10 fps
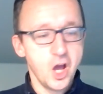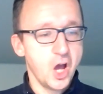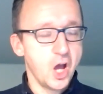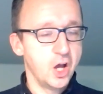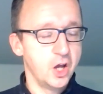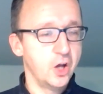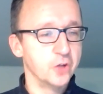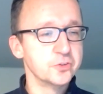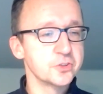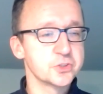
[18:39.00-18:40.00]

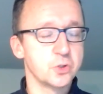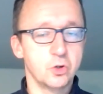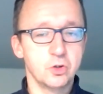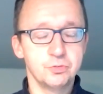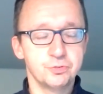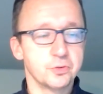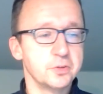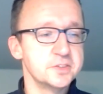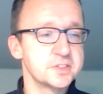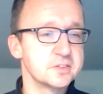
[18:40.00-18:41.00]
Others are, for
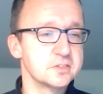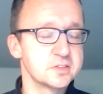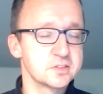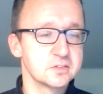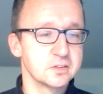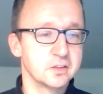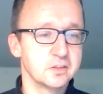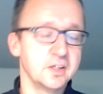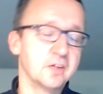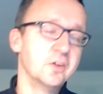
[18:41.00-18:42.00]
instance,
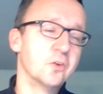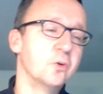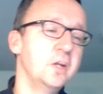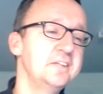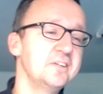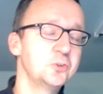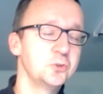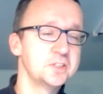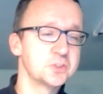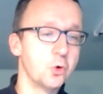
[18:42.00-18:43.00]
relating to
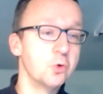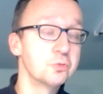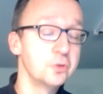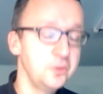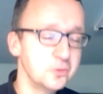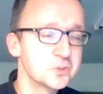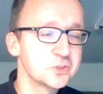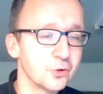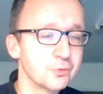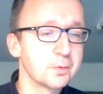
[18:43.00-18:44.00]
this overuse
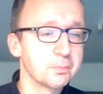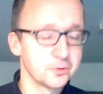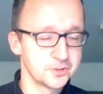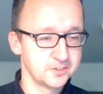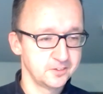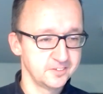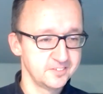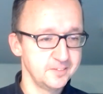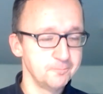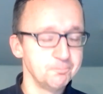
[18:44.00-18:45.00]
of proportionality.